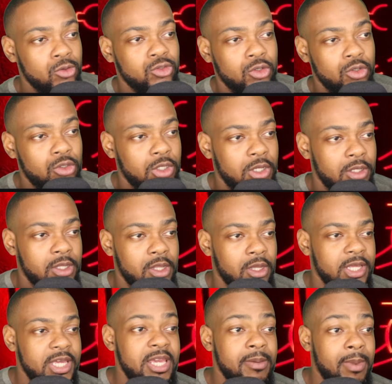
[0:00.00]
and also
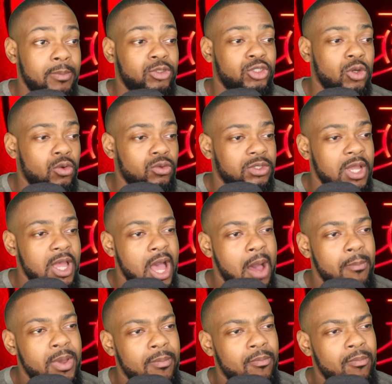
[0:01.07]
the heat map shows